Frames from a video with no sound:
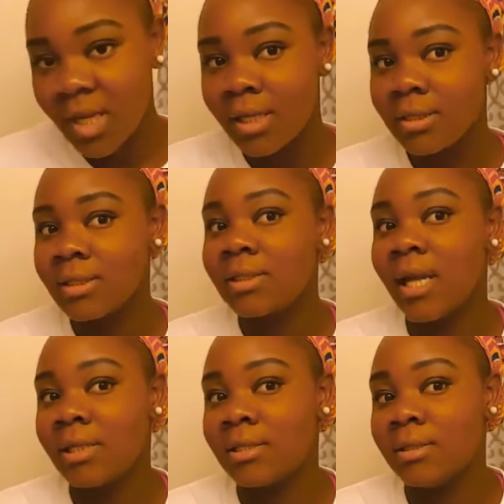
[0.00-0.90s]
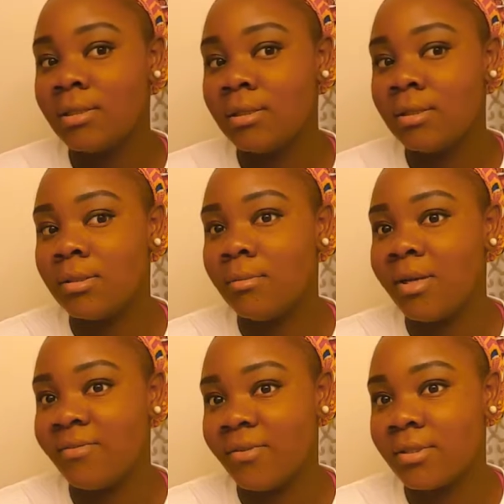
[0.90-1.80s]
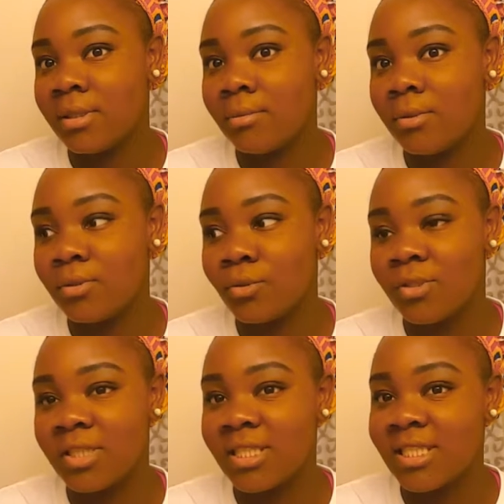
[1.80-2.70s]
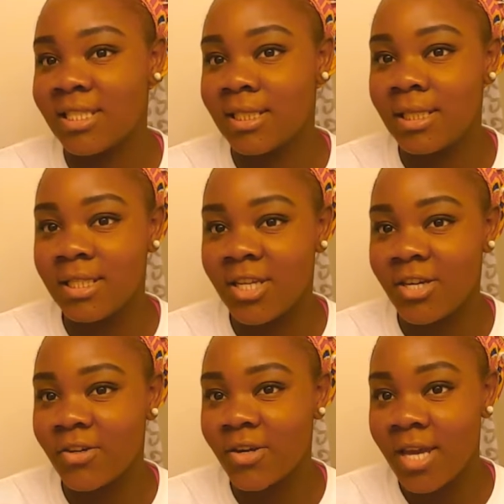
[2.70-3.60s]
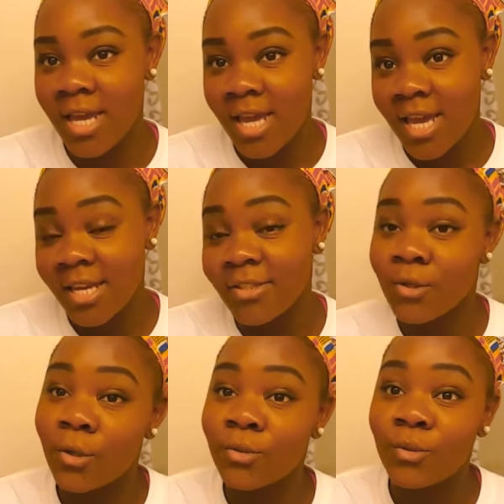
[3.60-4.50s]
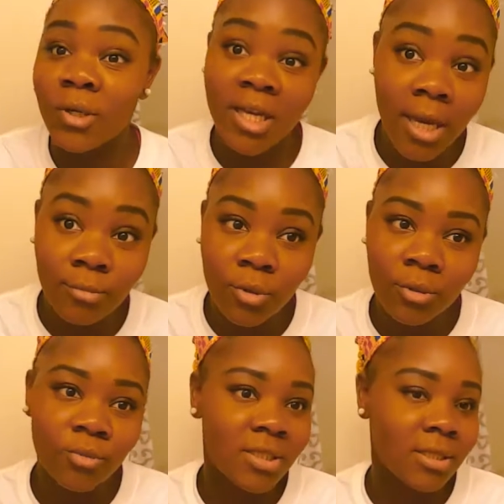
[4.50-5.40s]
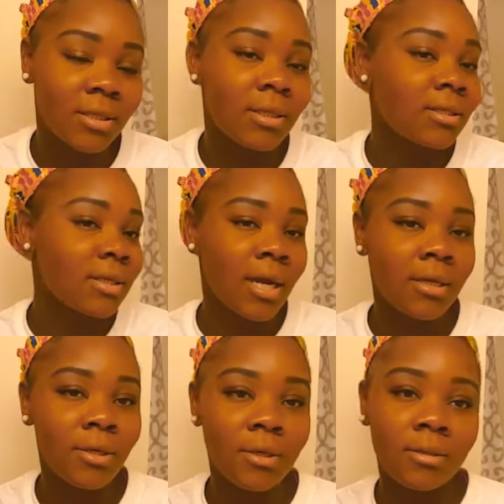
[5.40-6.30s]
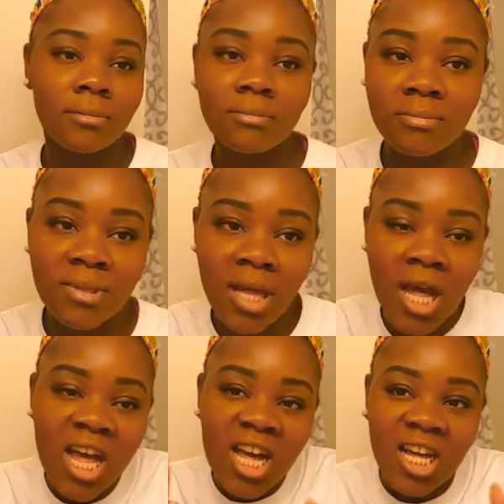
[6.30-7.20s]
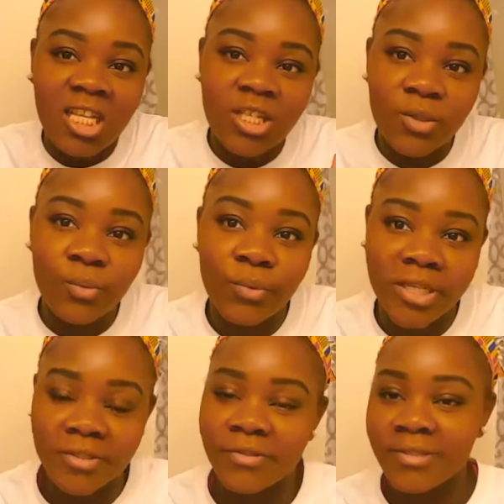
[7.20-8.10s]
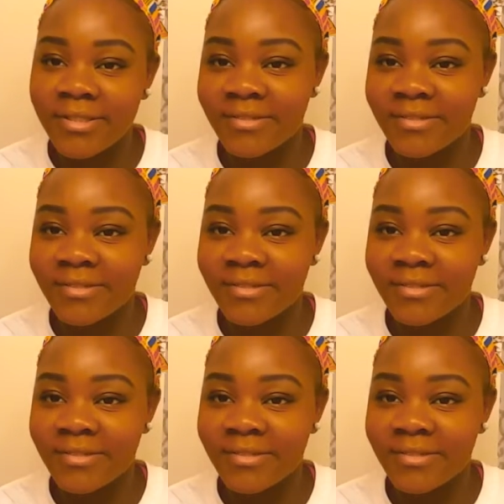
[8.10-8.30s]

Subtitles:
And this is actually my first time also just sitting here and talking to a camera, which is kind of a little weird.